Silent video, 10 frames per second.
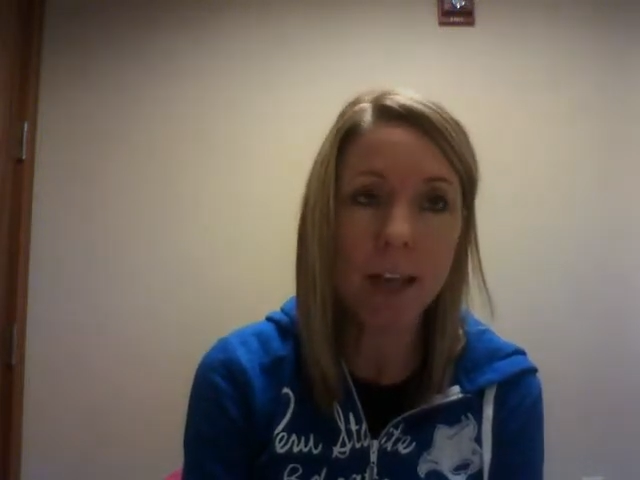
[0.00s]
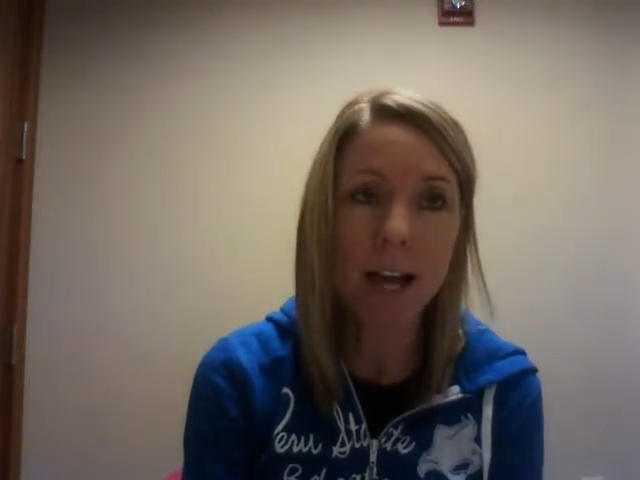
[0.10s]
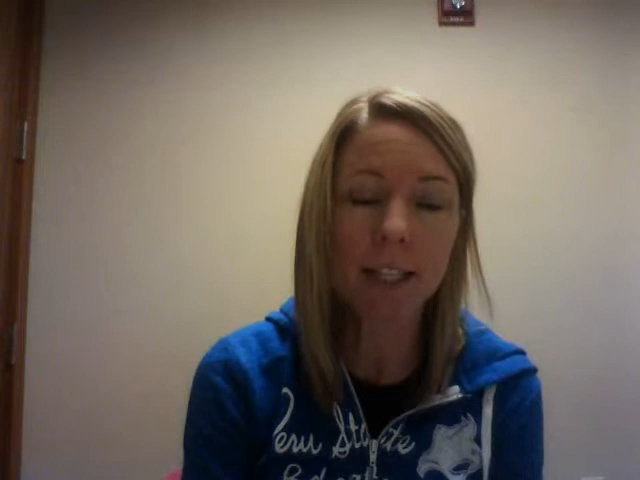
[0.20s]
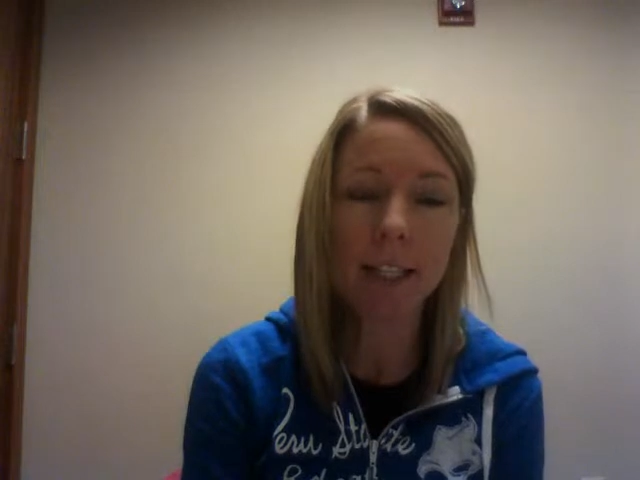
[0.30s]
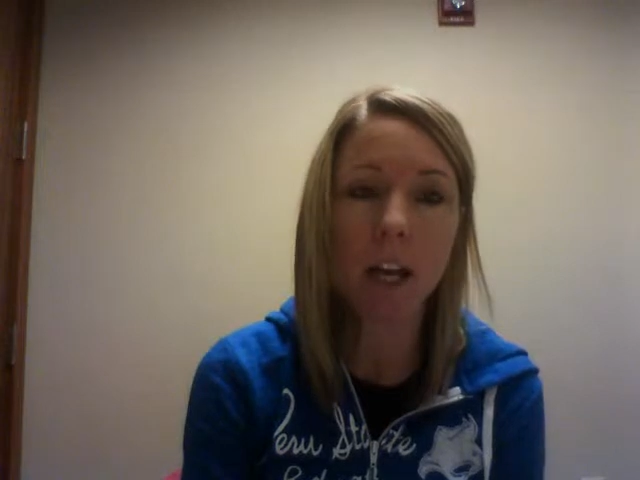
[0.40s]

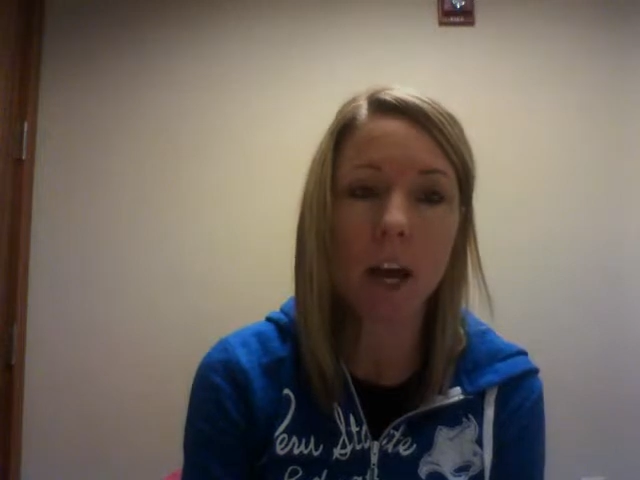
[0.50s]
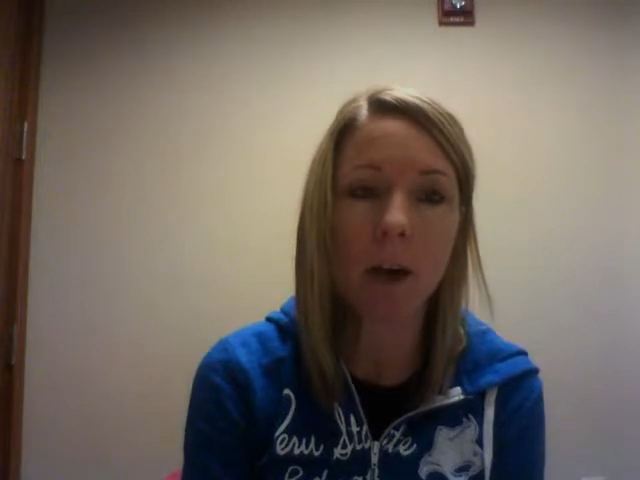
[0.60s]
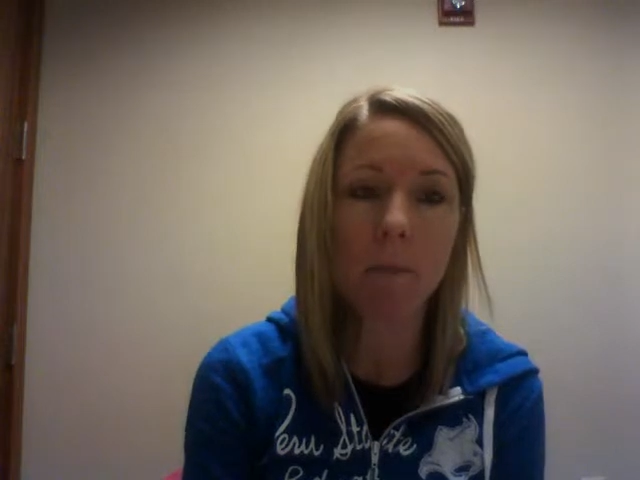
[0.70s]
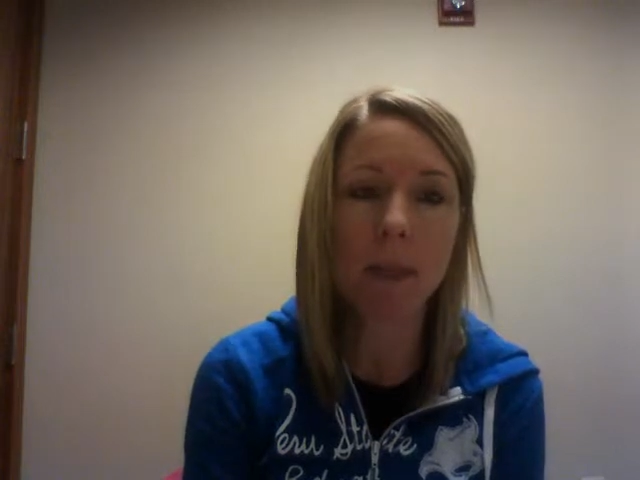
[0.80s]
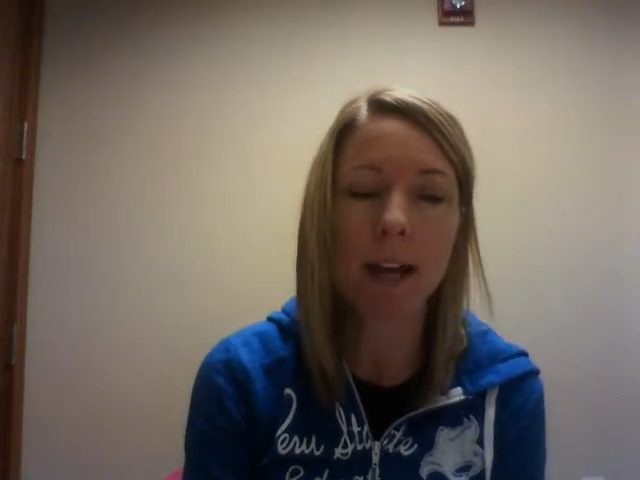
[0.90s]
that's
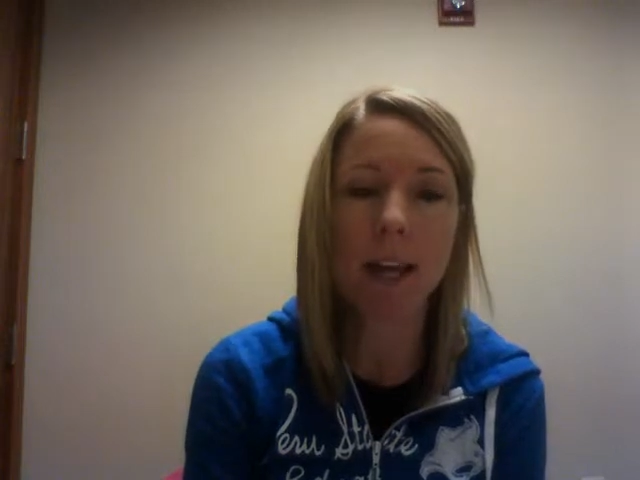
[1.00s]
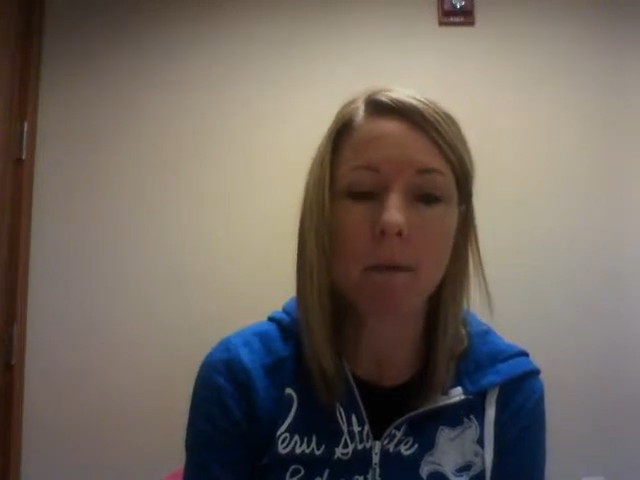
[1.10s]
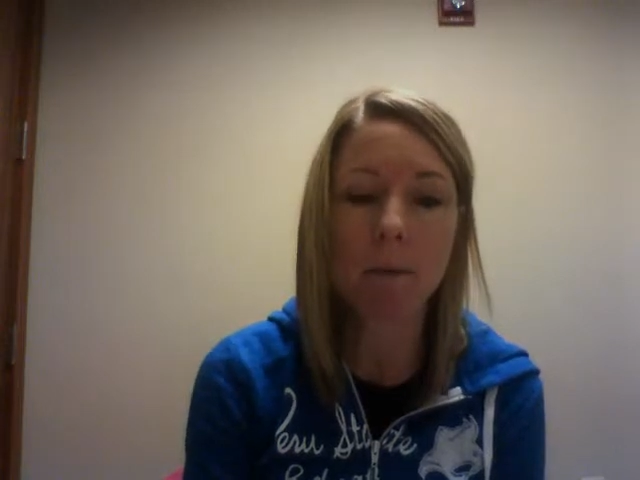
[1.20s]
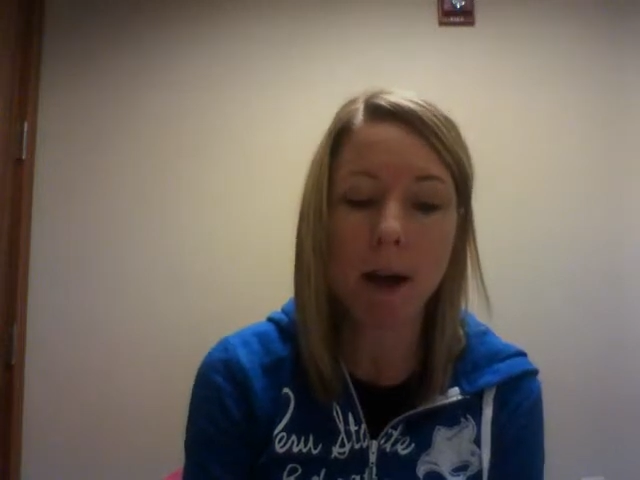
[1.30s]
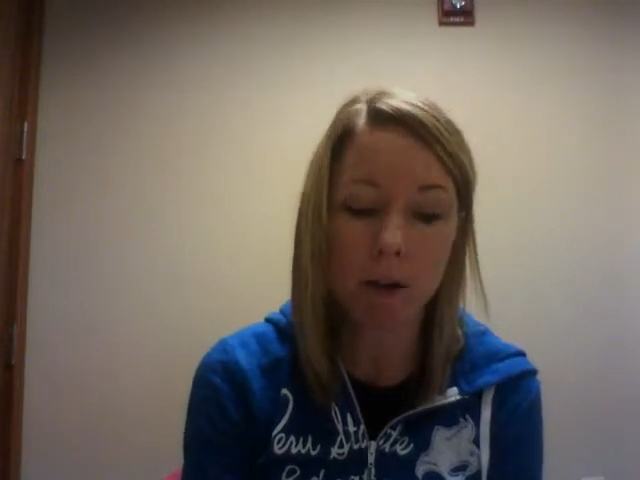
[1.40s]
um, that came
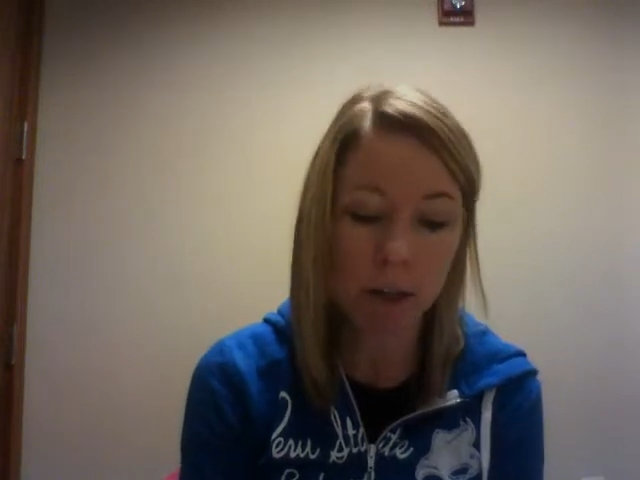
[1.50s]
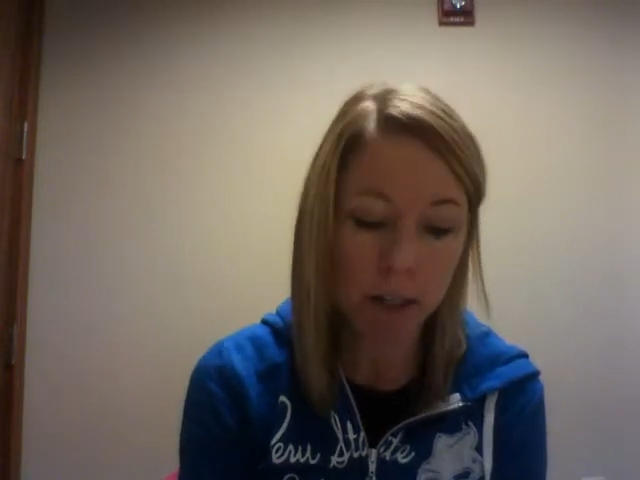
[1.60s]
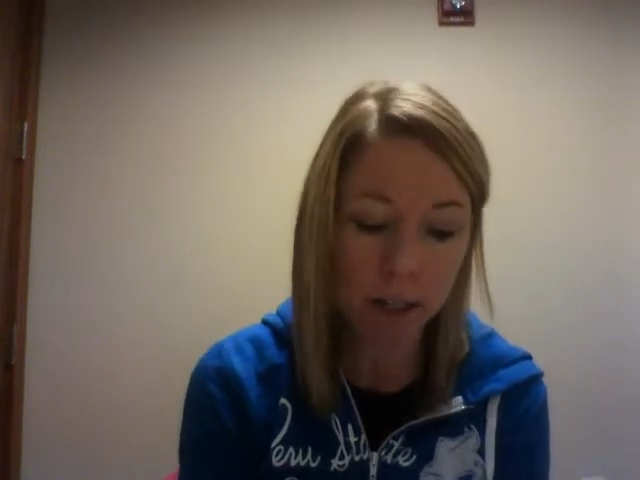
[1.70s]
about to